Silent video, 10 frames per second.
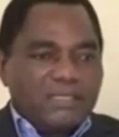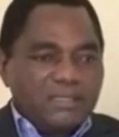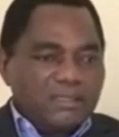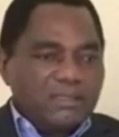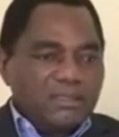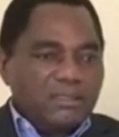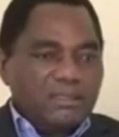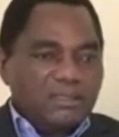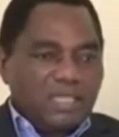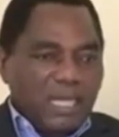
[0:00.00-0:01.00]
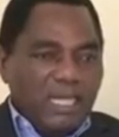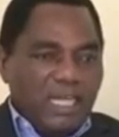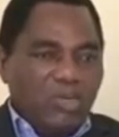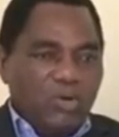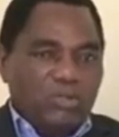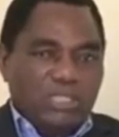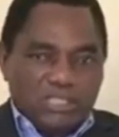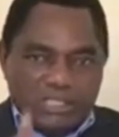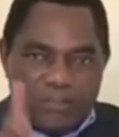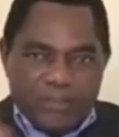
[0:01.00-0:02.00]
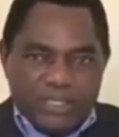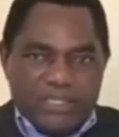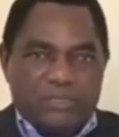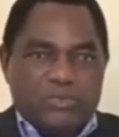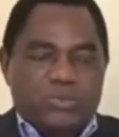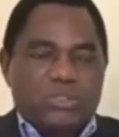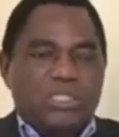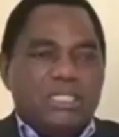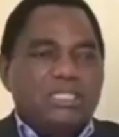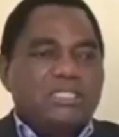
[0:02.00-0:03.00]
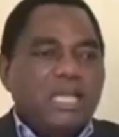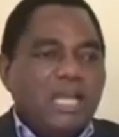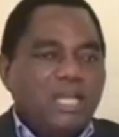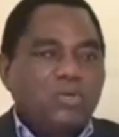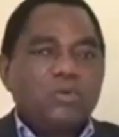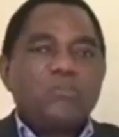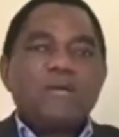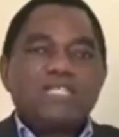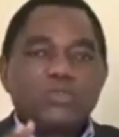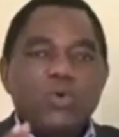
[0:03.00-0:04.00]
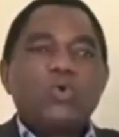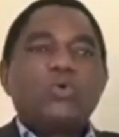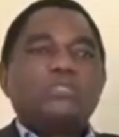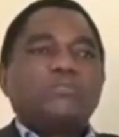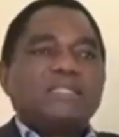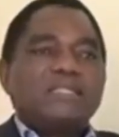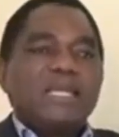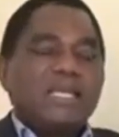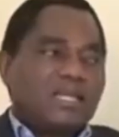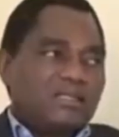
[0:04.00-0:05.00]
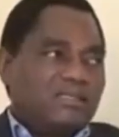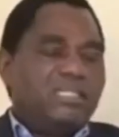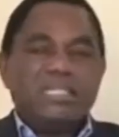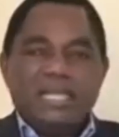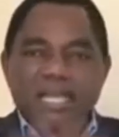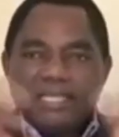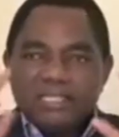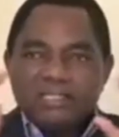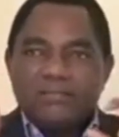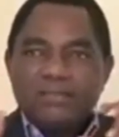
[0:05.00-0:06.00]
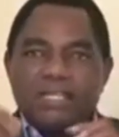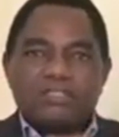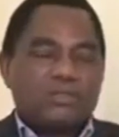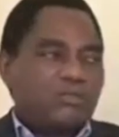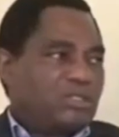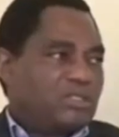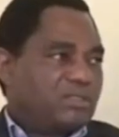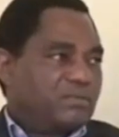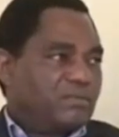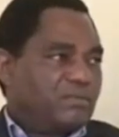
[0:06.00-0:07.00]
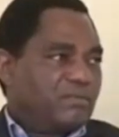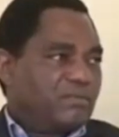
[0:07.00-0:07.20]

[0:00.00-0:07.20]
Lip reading: And dialogue, let's separate the two. Dialogue must always be there in any civilized community.